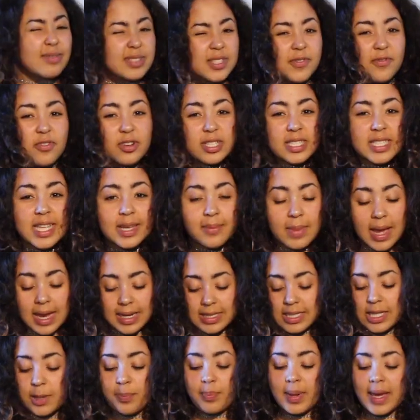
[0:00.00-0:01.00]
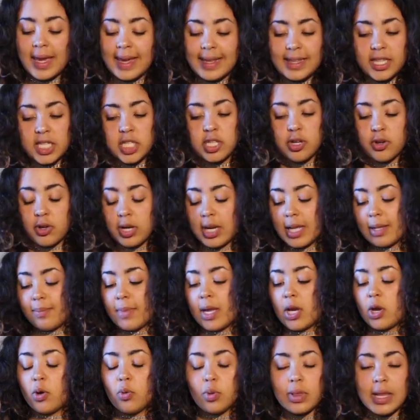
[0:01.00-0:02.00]
was the first time I actually paid tull in
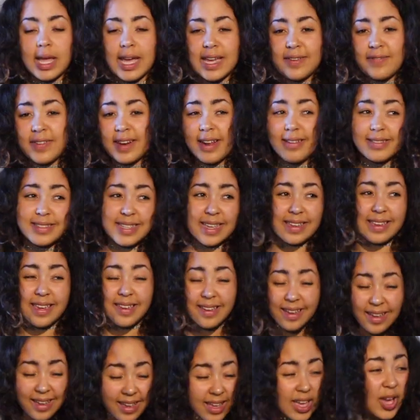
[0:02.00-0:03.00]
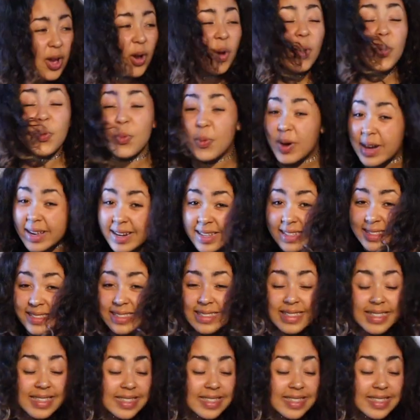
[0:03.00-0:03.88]
my whole life, and I was like, what is